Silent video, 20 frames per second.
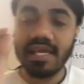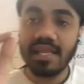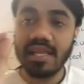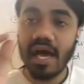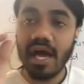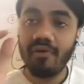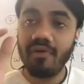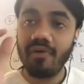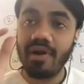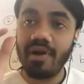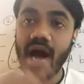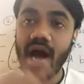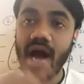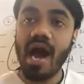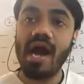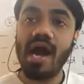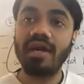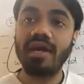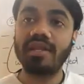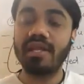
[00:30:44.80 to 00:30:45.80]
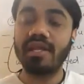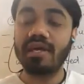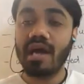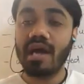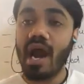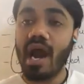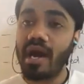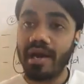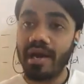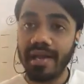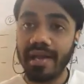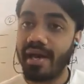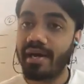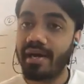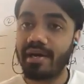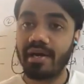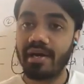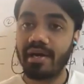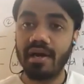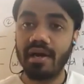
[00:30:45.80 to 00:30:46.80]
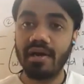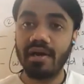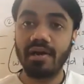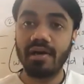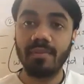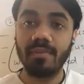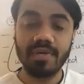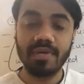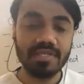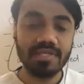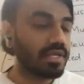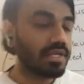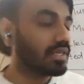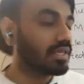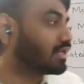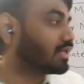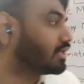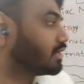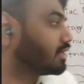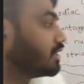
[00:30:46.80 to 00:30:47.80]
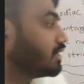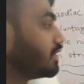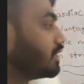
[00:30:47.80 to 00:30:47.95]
in our heart, the cardiac muscle,